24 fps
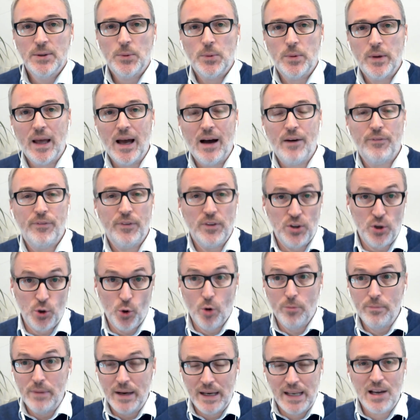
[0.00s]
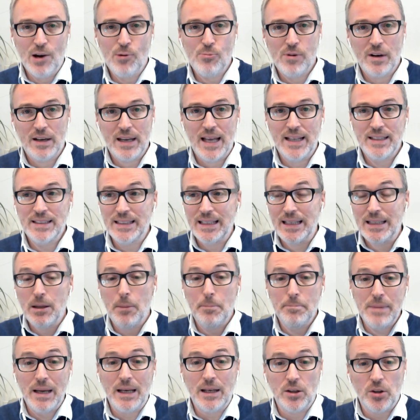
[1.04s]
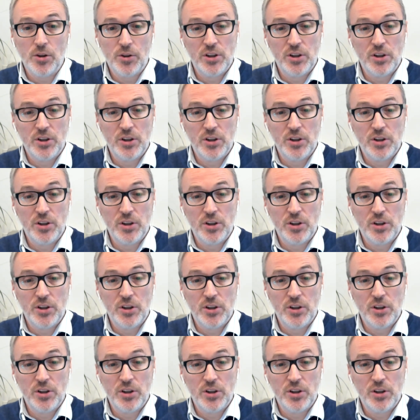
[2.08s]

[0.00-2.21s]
We have your money at one end. And in the middle,